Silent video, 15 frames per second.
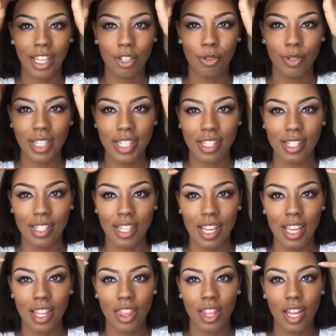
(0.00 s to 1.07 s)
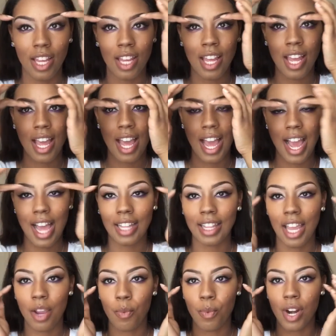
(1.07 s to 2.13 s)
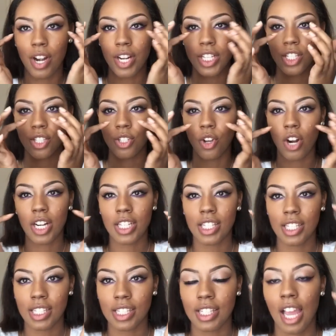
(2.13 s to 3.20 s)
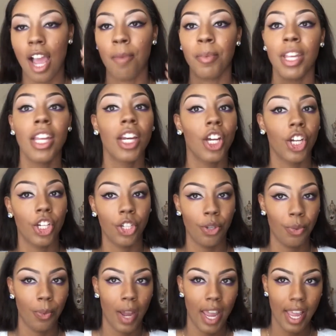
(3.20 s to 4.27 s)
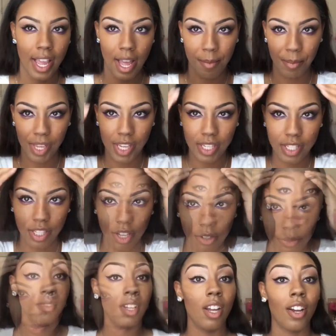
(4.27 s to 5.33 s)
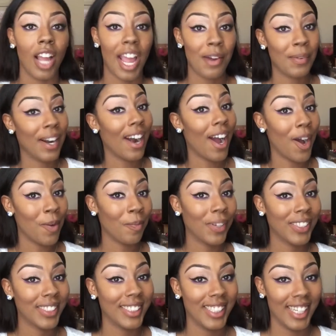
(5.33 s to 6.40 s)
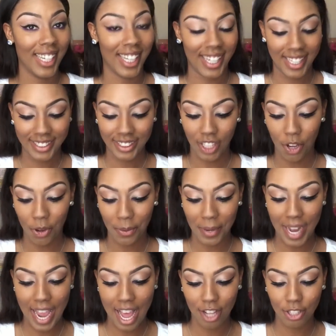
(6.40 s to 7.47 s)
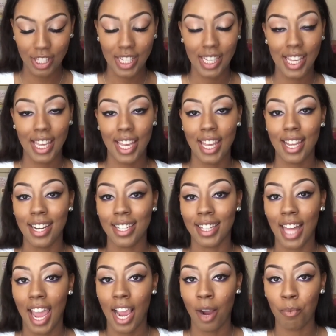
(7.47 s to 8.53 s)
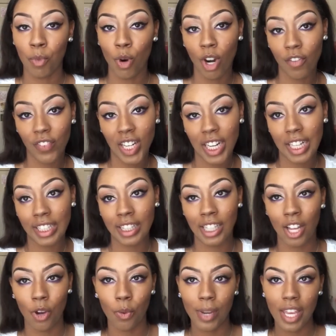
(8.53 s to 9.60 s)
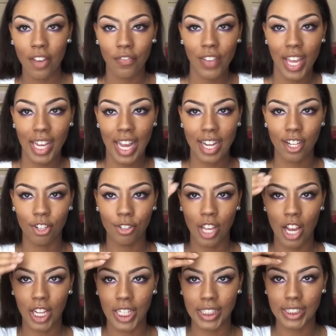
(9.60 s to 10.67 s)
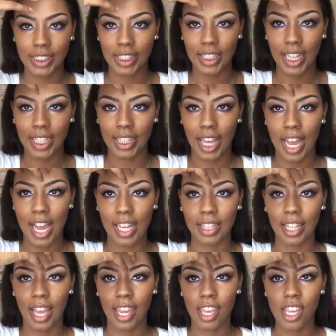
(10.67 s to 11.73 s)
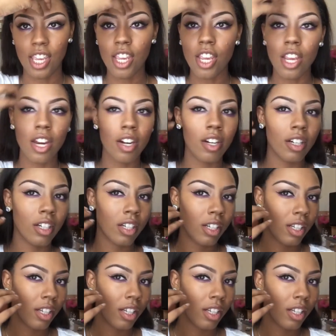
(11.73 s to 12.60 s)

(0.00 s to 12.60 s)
You can see the highlight where it starts and stops in a good way, I mean. So okay, we're almost done. So now to get like more of a glowy effect, I know y'all can see like the highlight here,